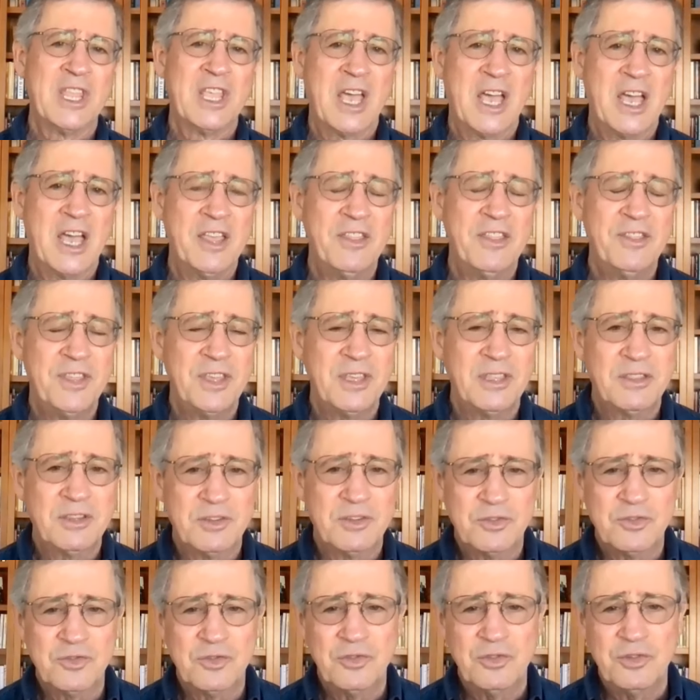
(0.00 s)
I think
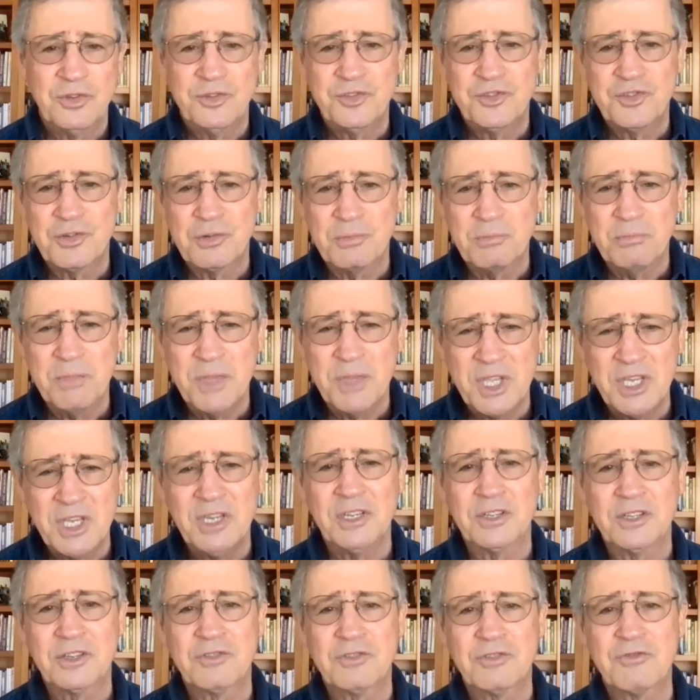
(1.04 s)
there's
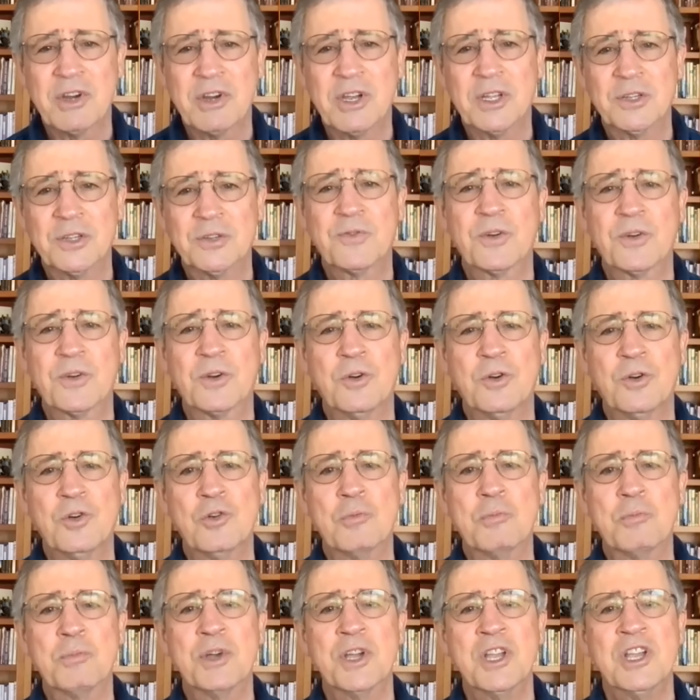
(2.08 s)
tremendous grounds for
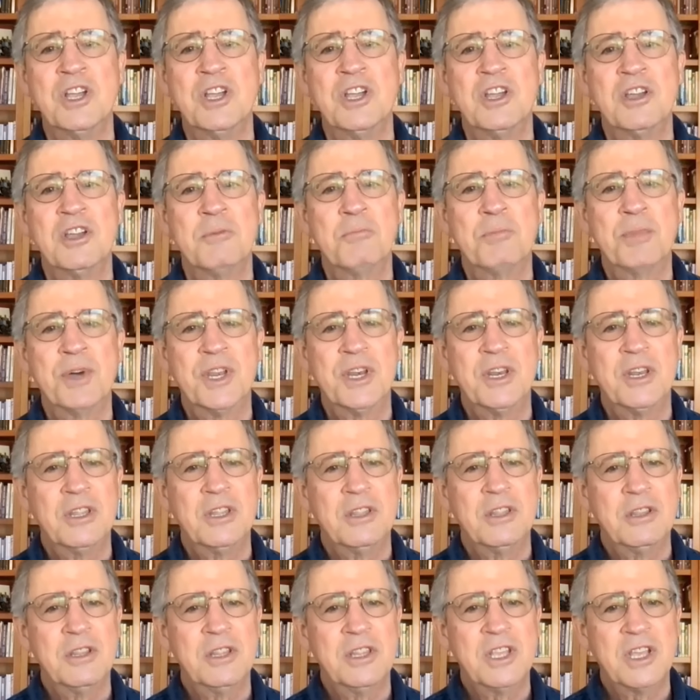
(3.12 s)
hope, but
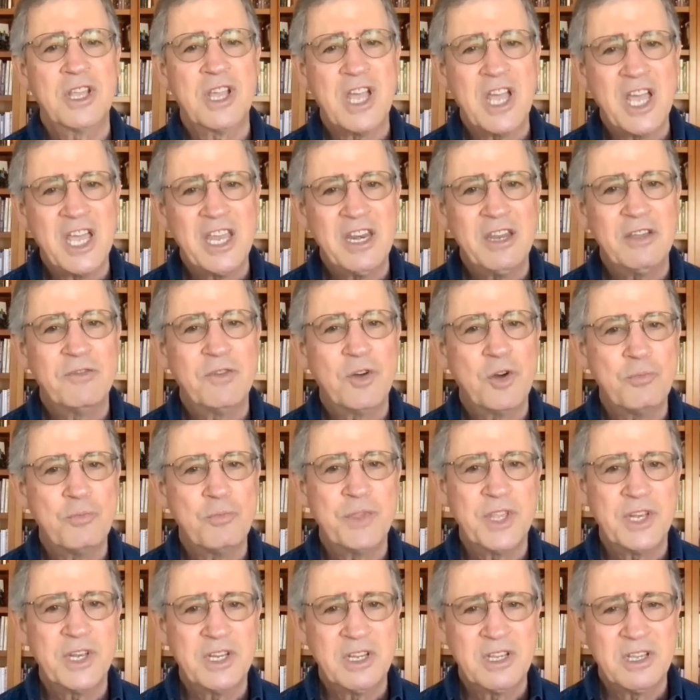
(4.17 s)
the kind of hope
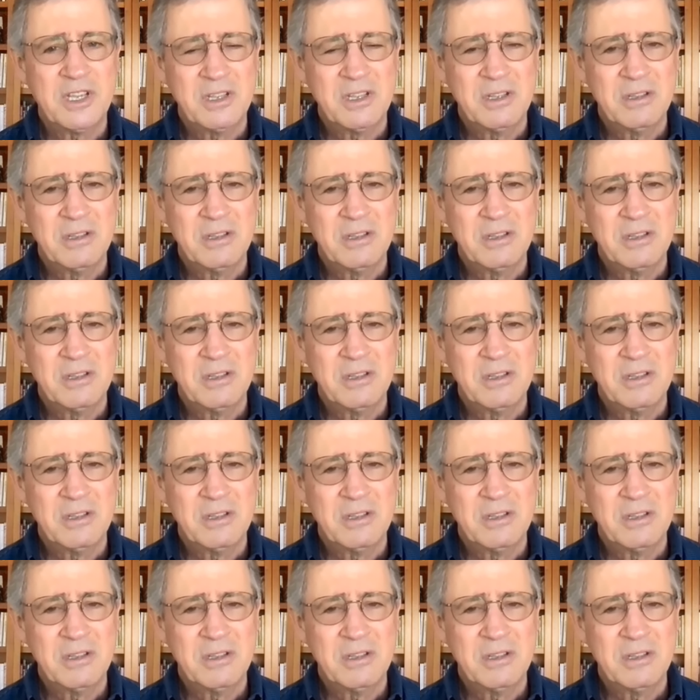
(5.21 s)
that